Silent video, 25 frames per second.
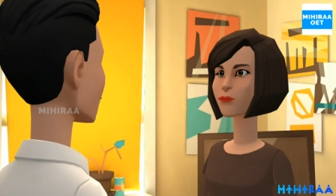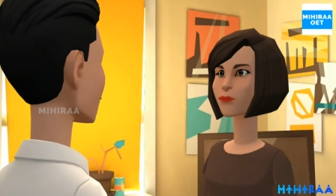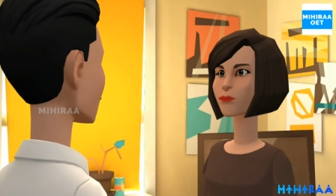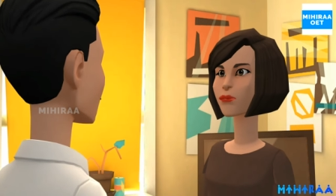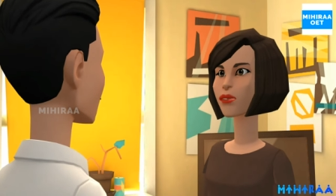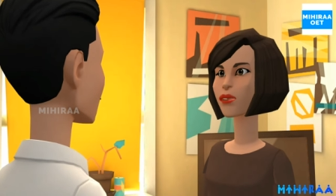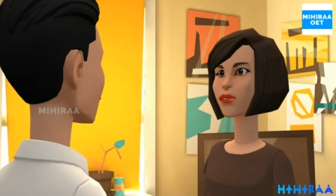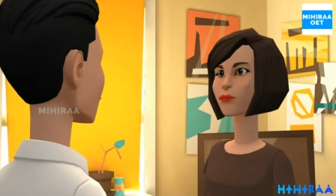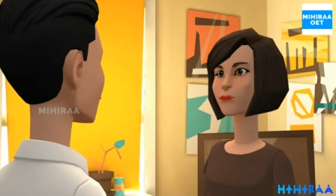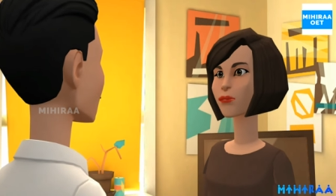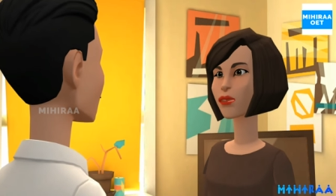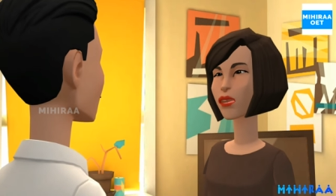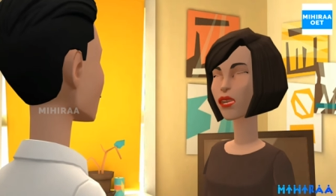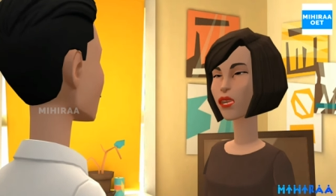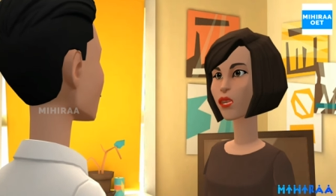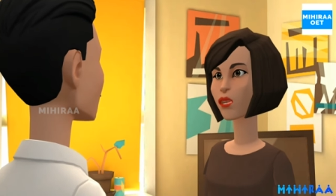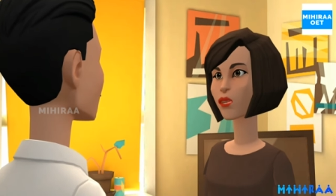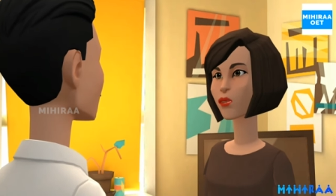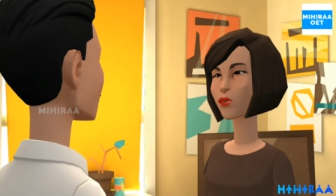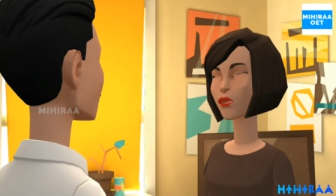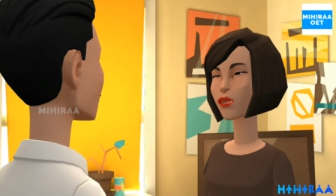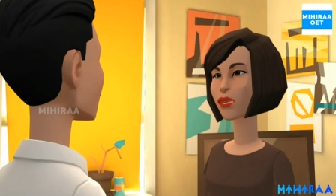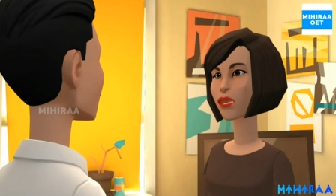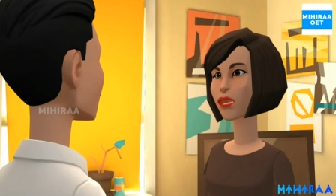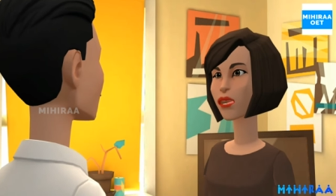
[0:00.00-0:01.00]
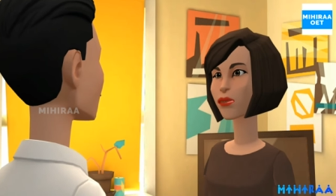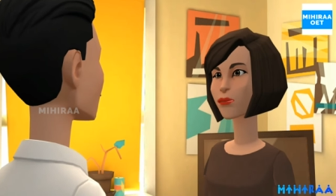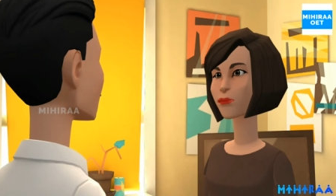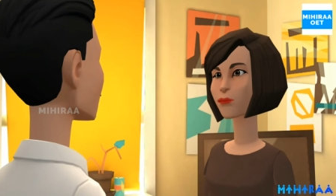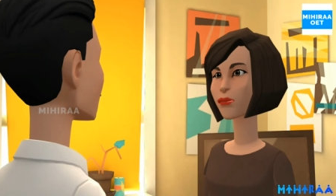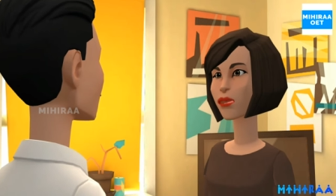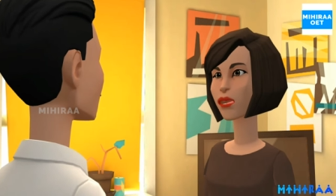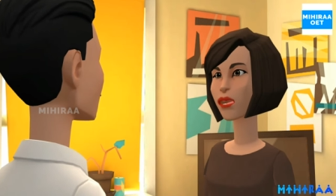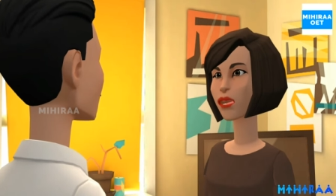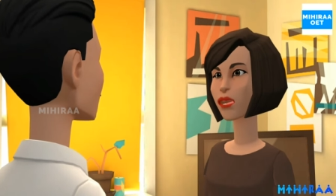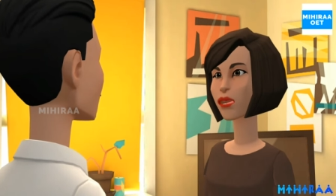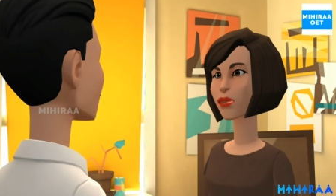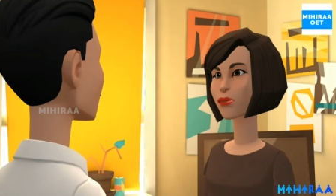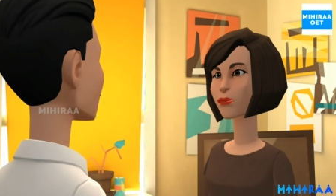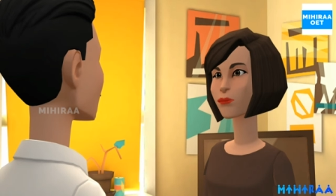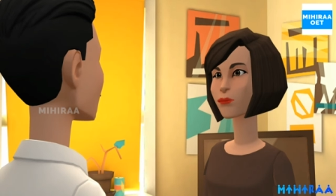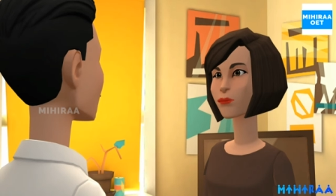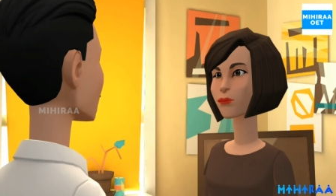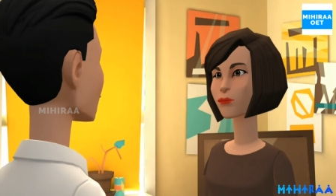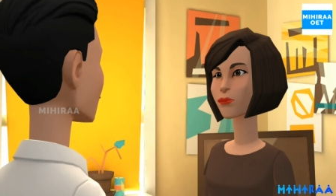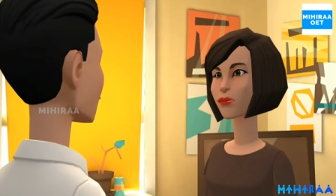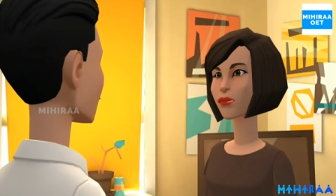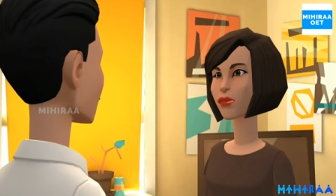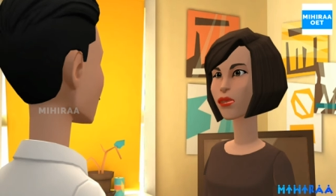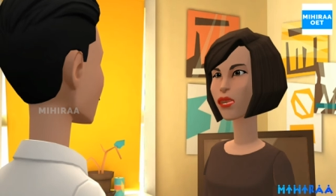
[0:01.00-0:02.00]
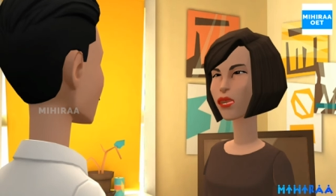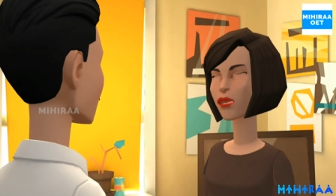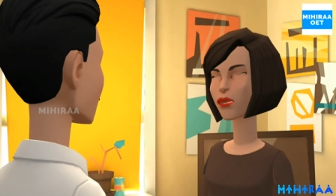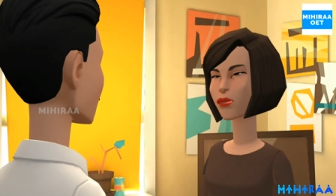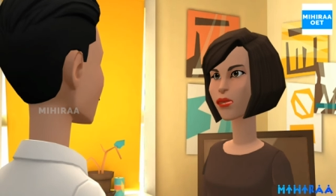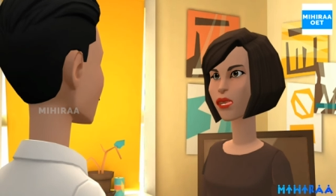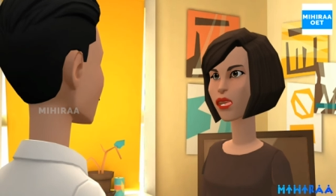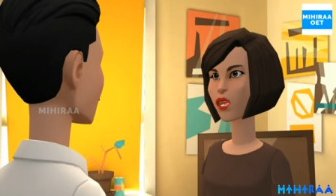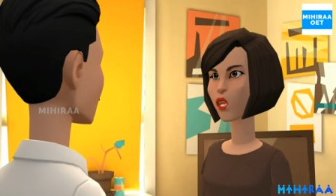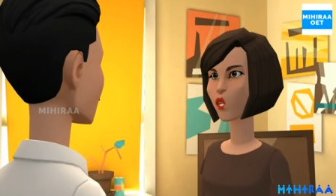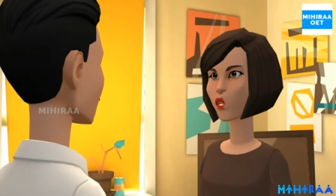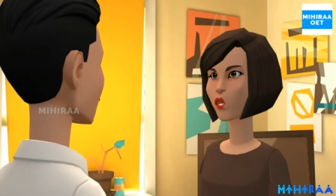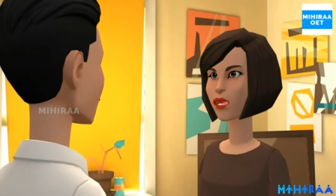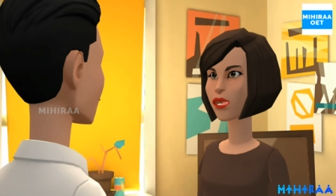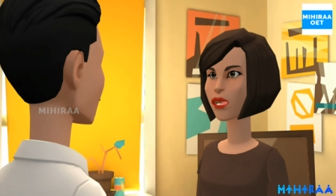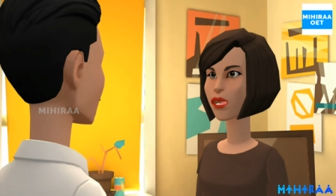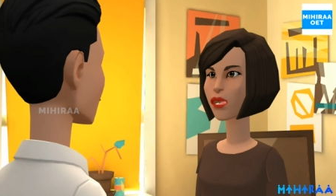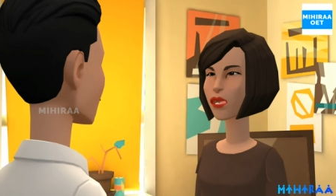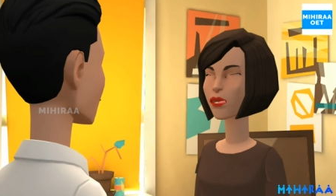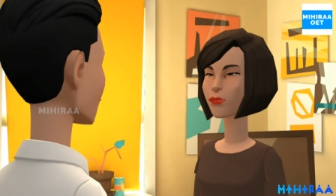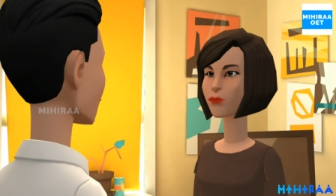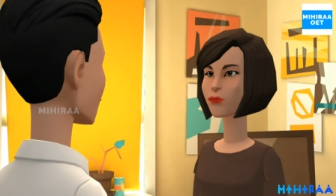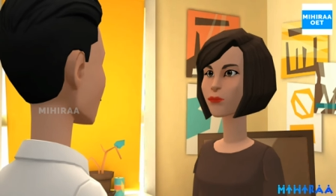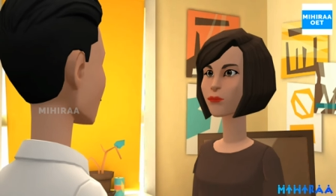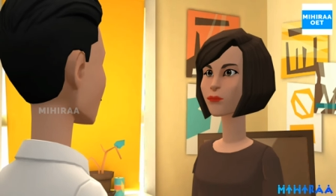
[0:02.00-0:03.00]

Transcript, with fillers: and mother's name be Grace Garland.